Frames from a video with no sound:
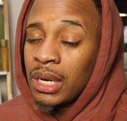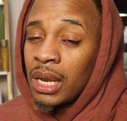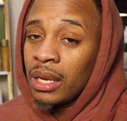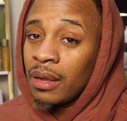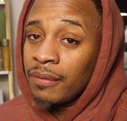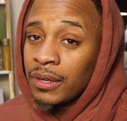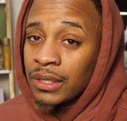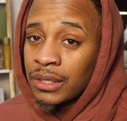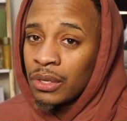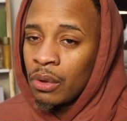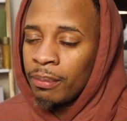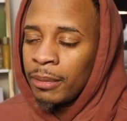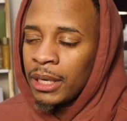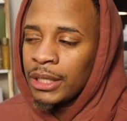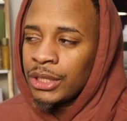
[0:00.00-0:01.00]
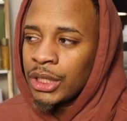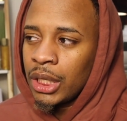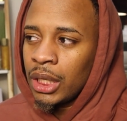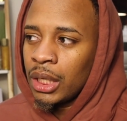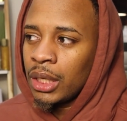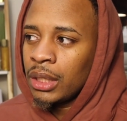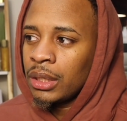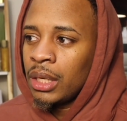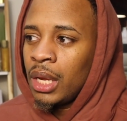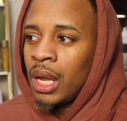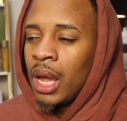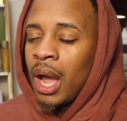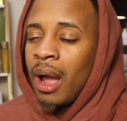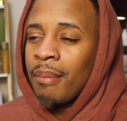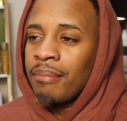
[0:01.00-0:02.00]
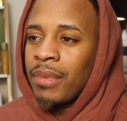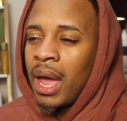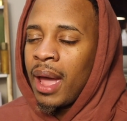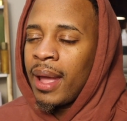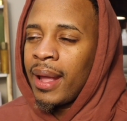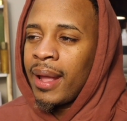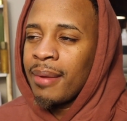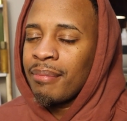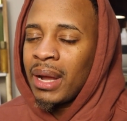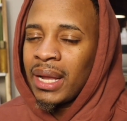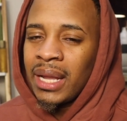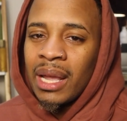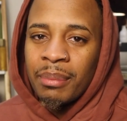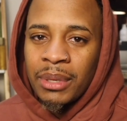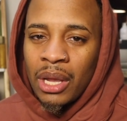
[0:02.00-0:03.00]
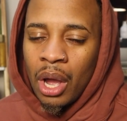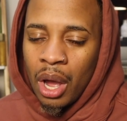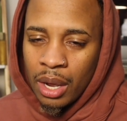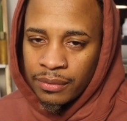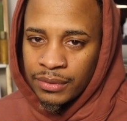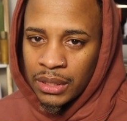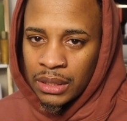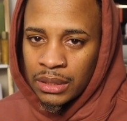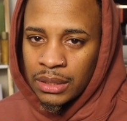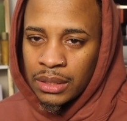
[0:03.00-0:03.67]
I love her so much, and I'm not in Miami often.